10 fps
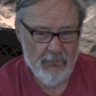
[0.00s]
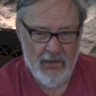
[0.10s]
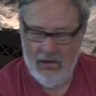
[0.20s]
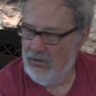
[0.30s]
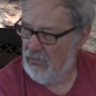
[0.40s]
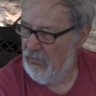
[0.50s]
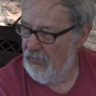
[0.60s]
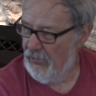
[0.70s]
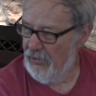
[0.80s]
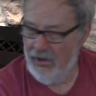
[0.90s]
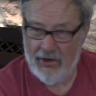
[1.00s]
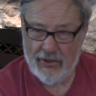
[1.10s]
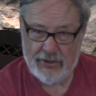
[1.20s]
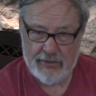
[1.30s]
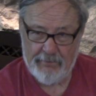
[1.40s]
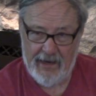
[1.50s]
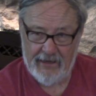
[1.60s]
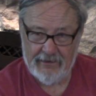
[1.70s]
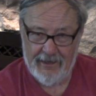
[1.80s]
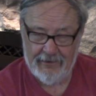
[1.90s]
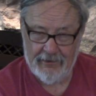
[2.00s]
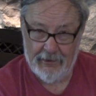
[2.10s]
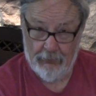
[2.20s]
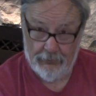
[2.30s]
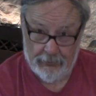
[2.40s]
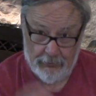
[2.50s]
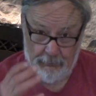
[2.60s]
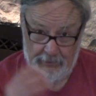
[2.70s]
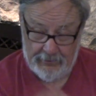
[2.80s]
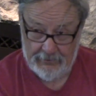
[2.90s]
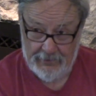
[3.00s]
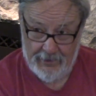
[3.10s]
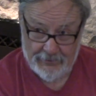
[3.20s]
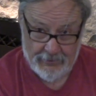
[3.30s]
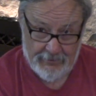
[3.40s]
He'll go over there and spank that thing with those big claws,